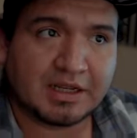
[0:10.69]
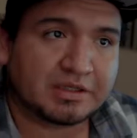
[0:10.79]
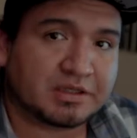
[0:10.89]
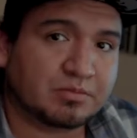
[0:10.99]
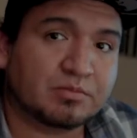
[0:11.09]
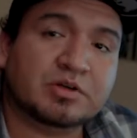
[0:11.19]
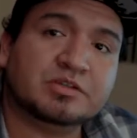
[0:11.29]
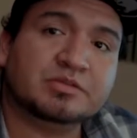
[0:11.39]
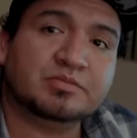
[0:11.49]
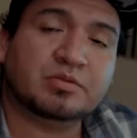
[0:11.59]
There are
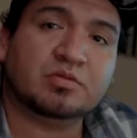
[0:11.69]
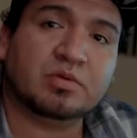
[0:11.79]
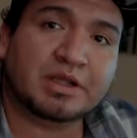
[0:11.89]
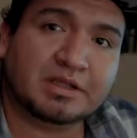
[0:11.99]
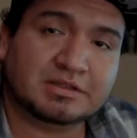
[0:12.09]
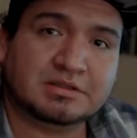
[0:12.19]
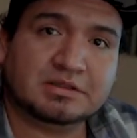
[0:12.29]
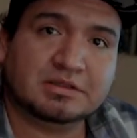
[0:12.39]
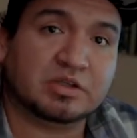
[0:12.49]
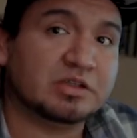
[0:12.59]
multiple ways.
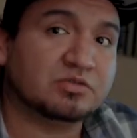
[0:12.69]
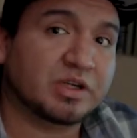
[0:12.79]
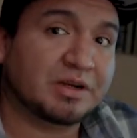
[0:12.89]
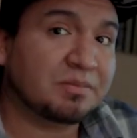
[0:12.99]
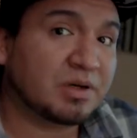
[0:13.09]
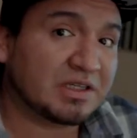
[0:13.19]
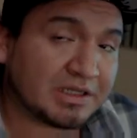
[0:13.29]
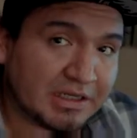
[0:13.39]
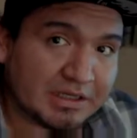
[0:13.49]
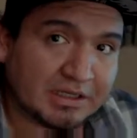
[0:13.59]
You can create a
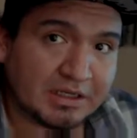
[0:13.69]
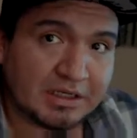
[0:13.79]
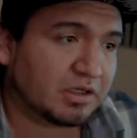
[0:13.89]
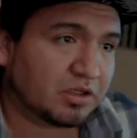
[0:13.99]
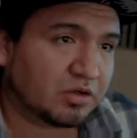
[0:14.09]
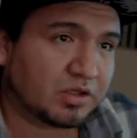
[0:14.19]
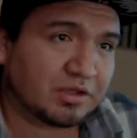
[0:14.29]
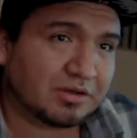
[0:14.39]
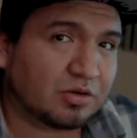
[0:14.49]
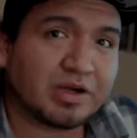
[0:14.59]
plugin, you
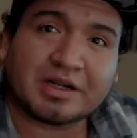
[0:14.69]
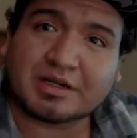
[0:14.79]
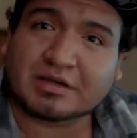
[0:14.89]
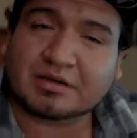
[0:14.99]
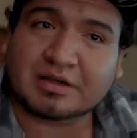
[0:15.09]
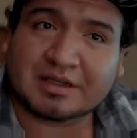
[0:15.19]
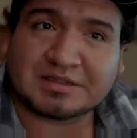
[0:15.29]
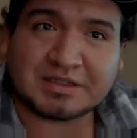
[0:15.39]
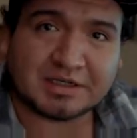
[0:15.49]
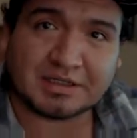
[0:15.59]
can go ahead and
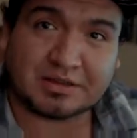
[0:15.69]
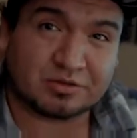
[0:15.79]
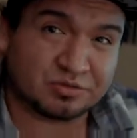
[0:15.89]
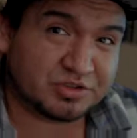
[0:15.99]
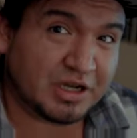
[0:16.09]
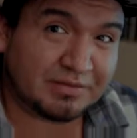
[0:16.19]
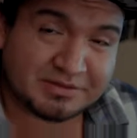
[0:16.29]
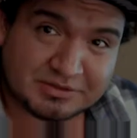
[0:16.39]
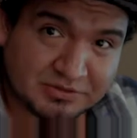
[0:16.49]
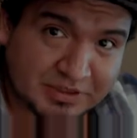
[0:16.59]
inject it through
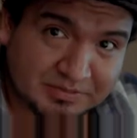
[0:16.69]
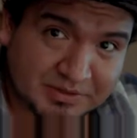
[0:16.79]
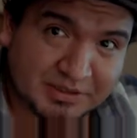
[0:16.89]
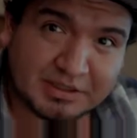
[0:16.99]
JavaScript,